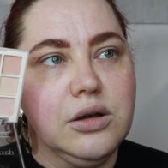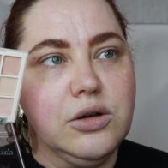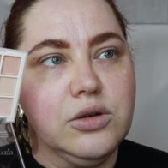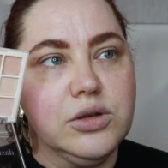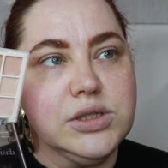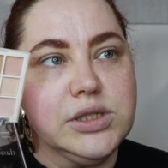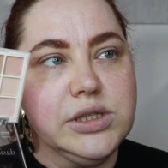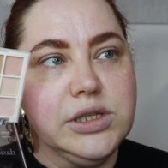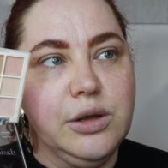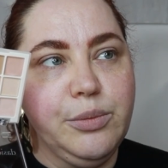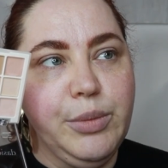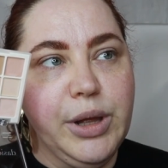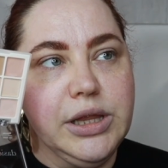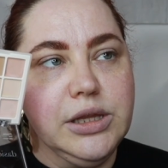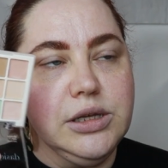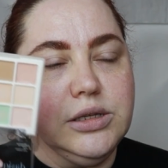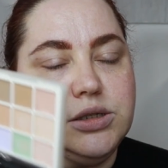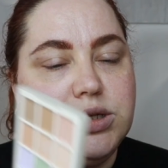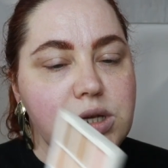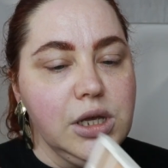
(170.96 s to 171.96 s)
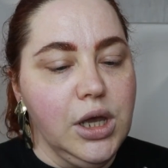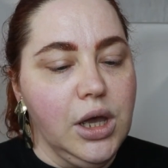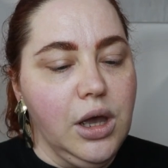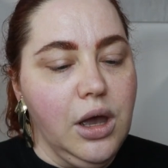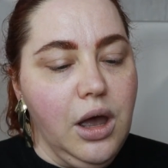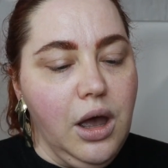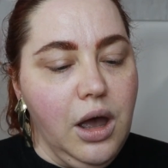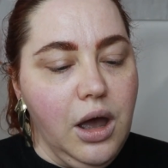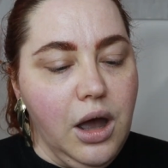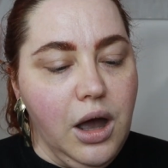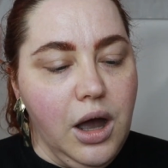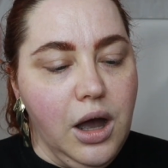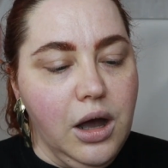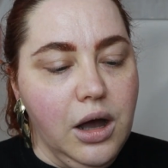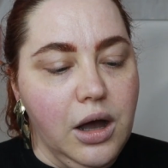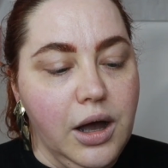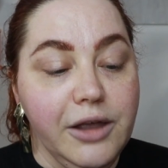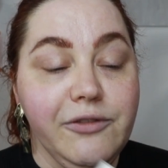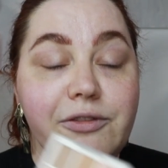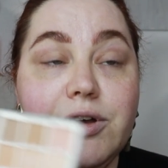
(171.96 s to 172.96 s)
concealer palette.
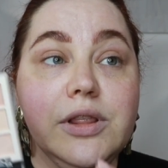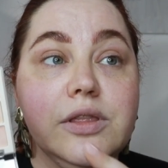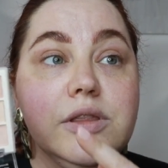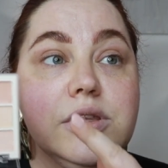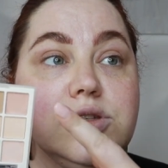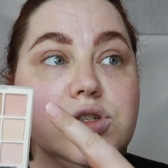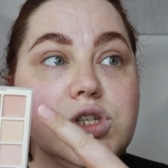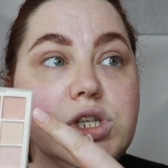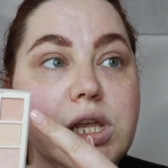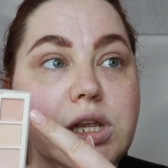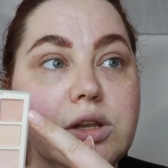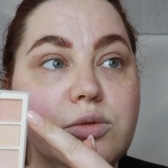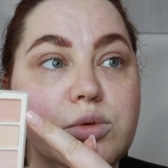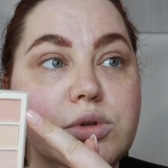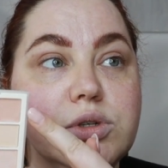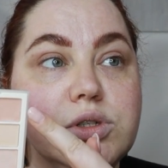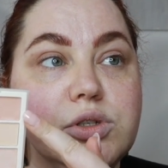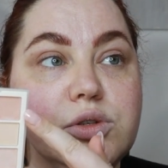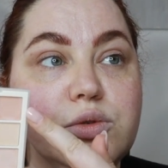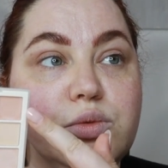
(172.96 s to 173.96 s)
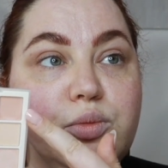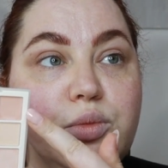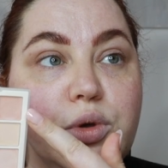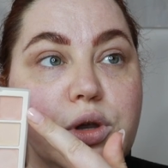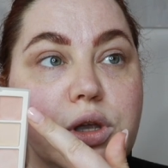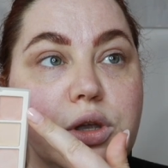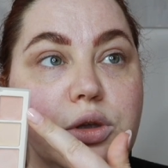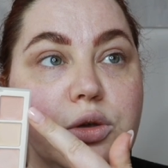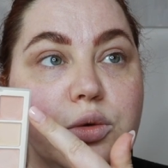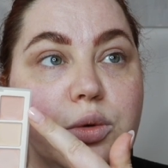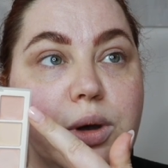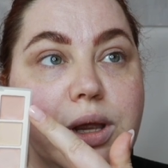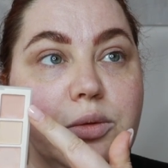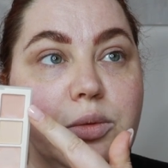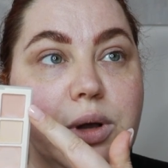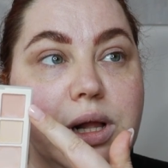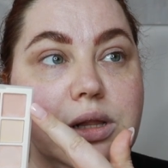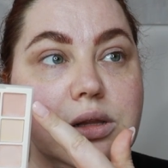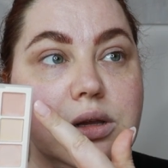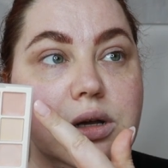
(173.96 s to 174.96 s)
I find this shade was working quite
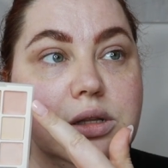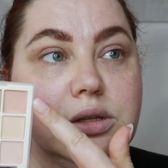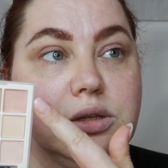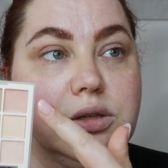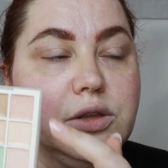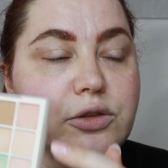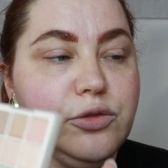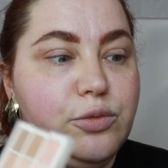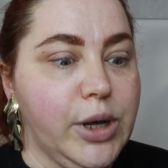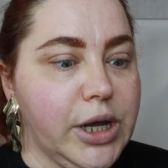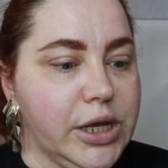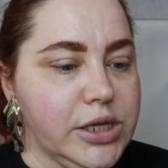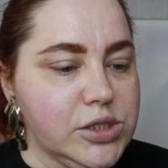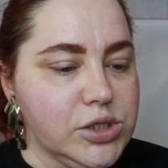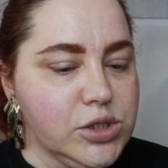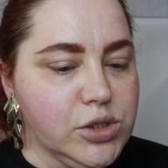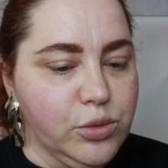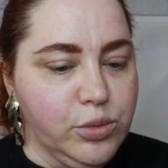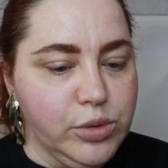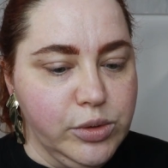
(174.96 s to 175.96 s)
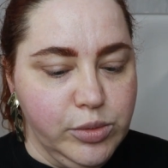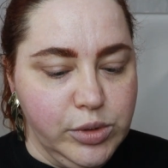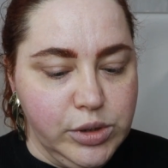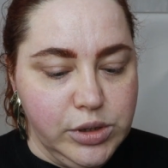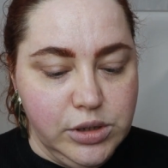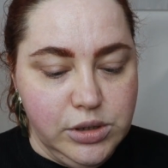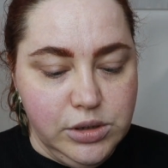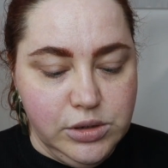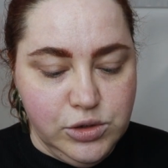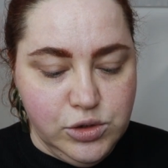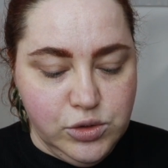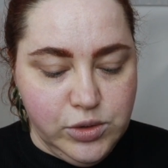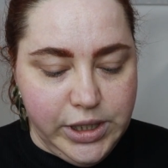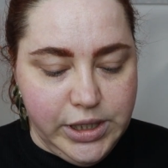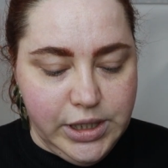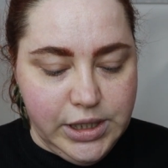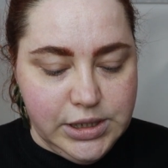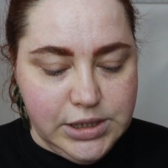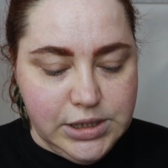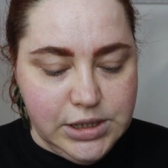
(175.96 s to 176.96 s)
well underneath my eyes, so we will
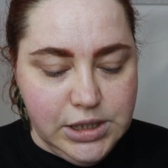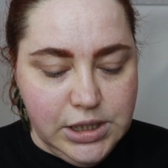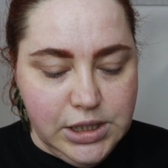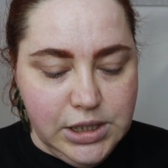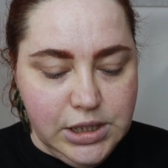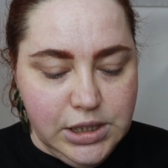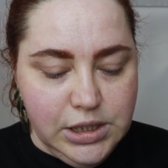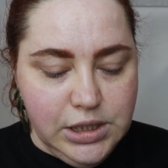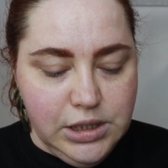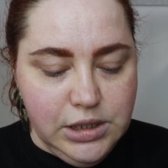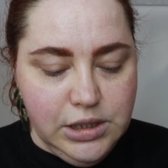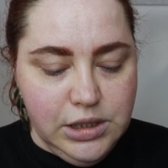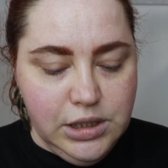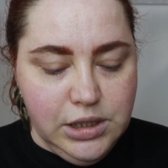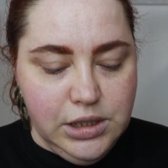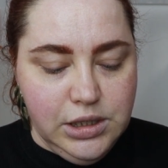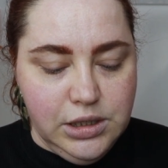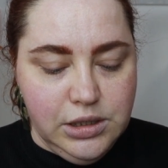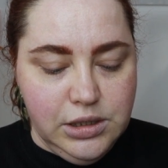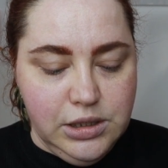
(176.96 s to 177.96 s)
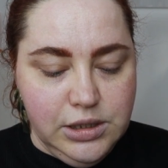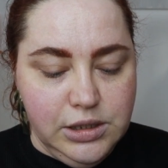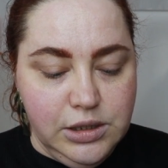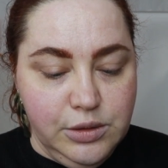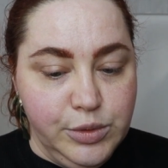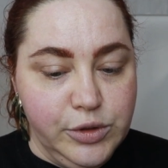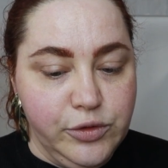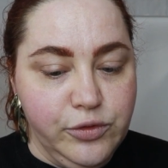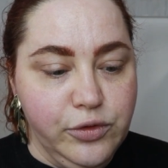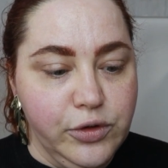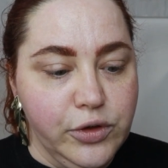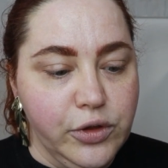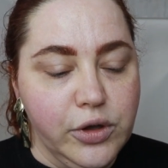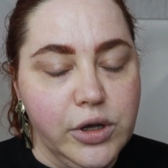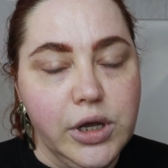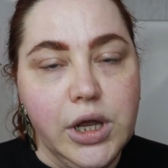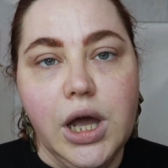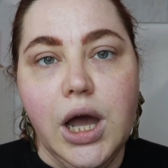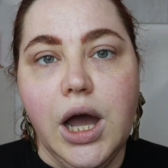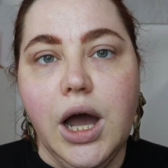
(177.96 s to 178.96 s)
try that a little bit
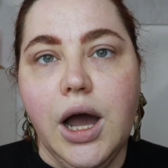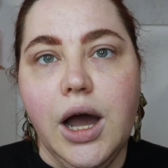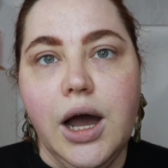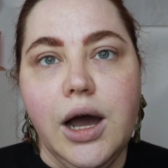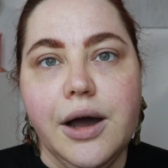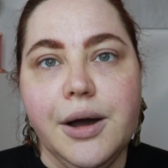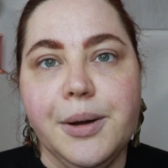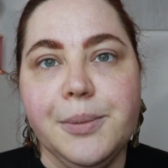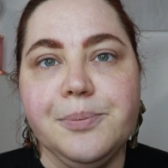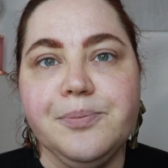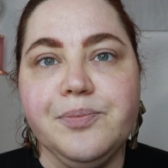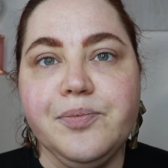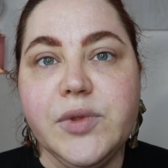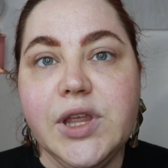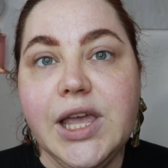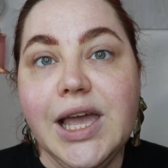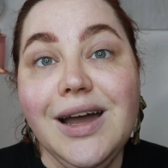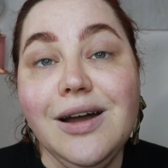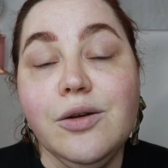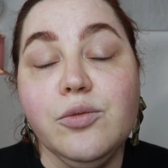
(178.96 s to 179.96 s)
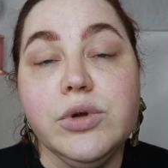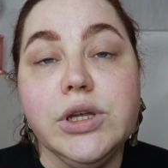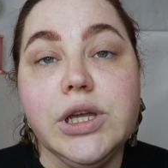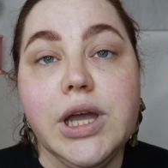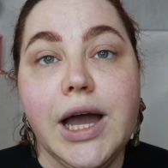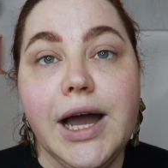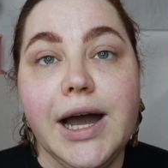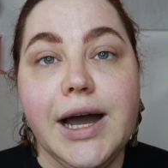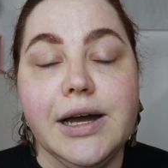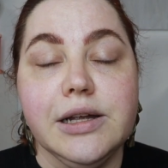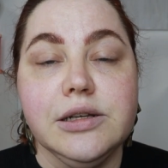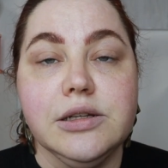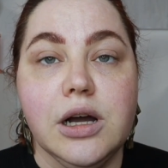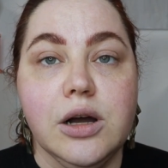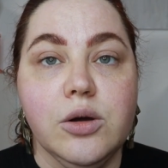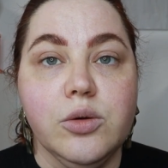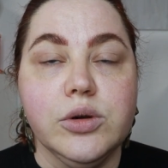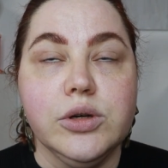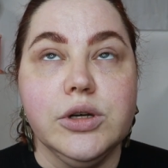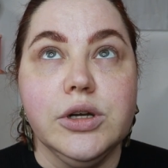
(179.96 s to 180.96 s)
further. Yeah, we had
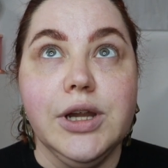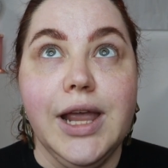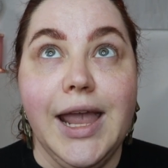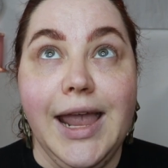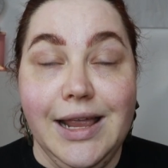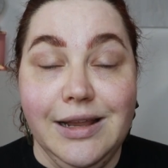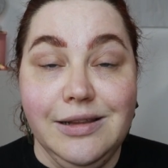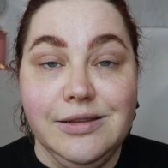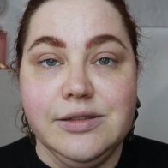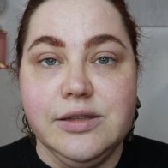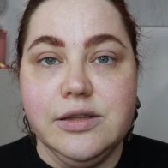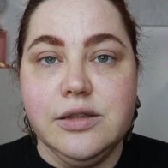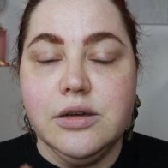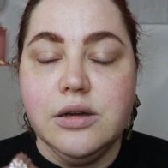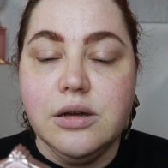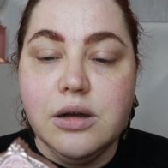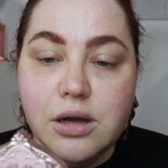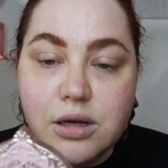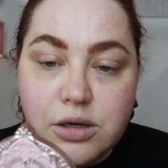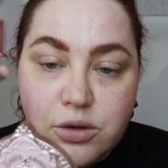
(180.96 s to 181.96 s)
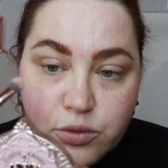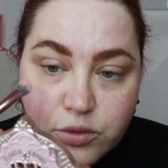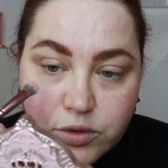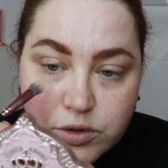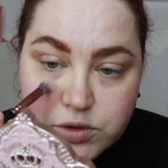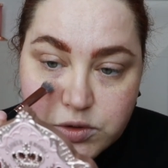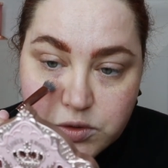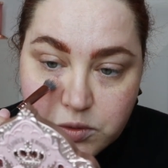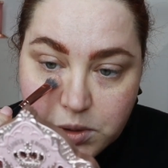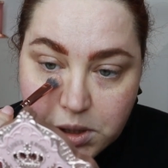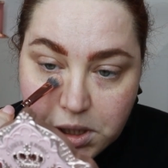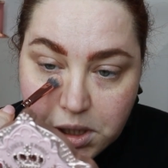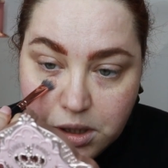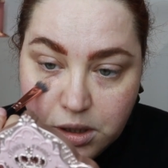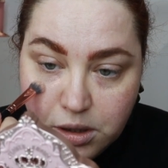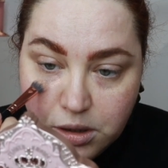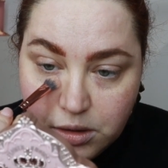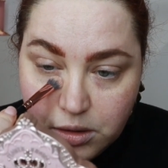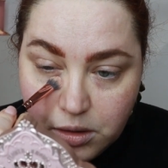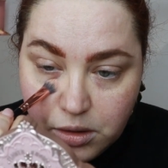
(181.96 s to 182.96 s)
our 8th
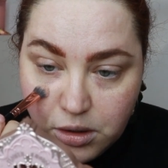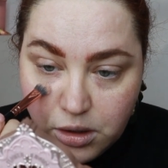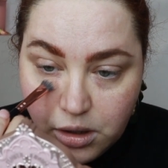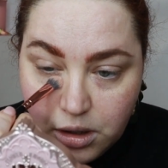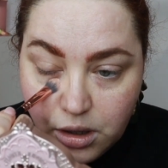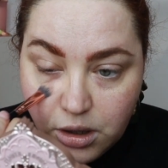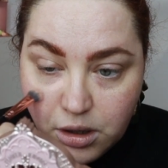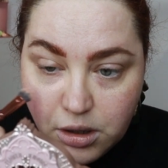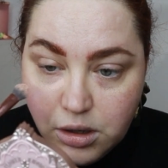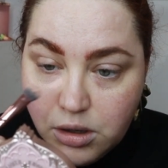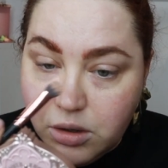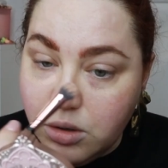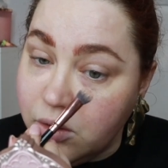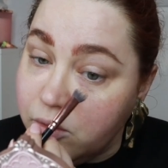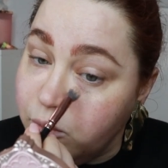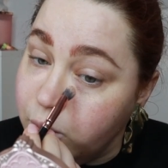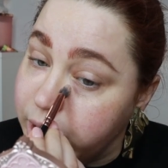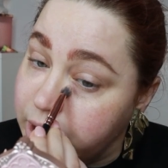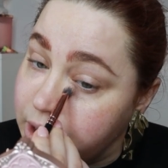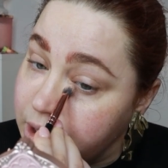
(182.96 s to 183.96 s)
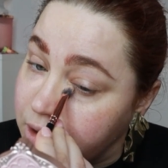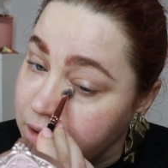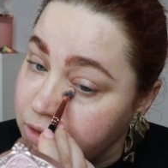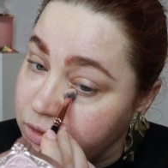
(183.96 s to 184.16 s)
anniversary, wedding